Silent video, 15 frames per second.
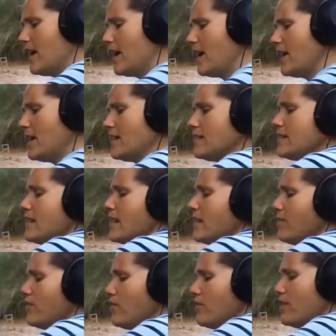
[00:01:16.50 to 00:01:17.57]
And instead
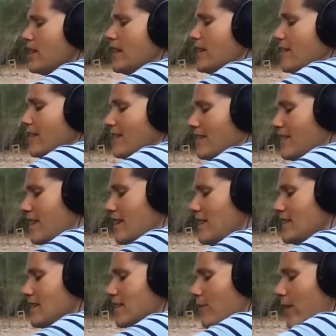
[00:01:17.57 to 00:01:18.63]
of doing it the
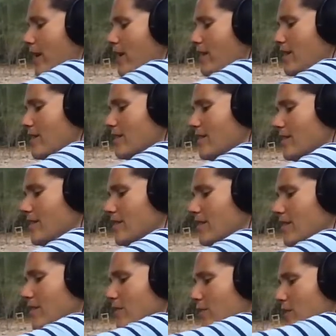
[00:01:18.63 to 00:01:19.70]
easy way,
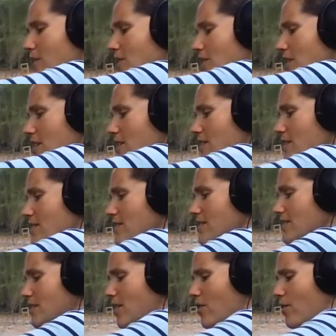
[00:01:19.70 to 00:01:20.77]
which is
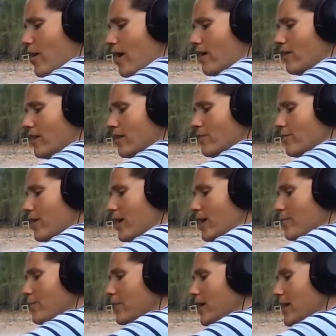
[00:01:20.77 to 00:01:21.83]
to go out and buy a
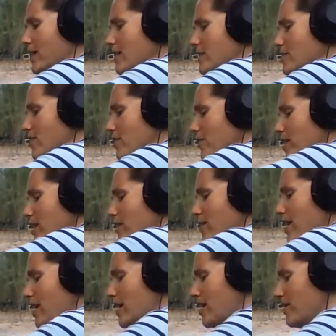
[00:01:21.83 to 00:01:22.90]
plant that's already
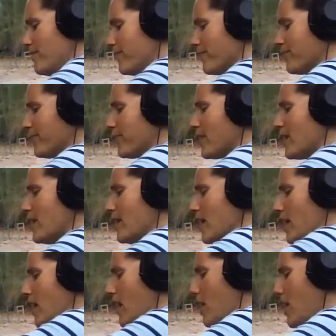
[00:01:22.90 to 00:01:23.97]
ready,
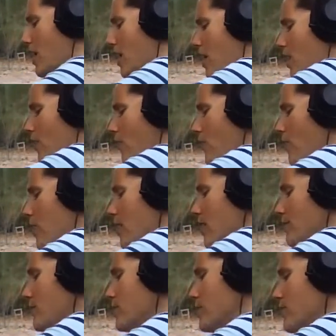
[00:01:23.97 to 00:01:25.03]
what
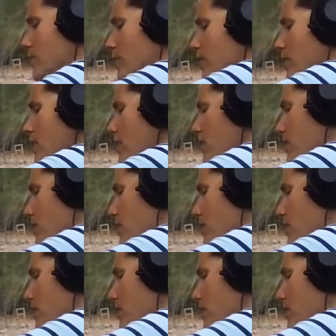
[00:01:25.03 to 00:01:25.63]
I'm doing